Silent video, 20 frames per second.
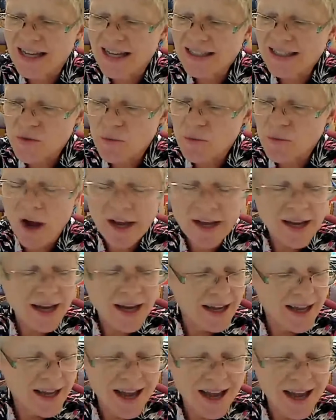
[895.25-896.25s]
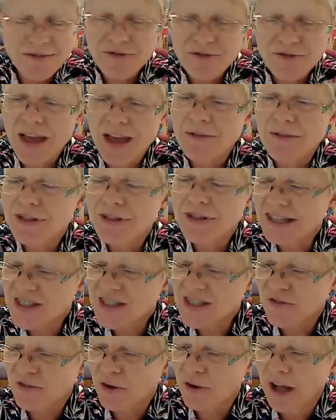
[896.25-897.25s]
That's why I have
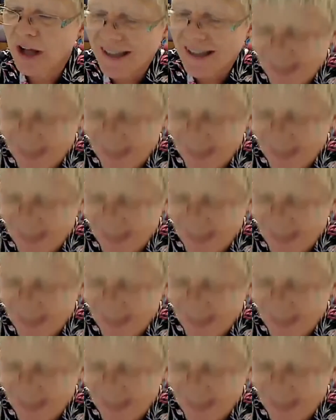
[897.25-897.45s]
everything's full.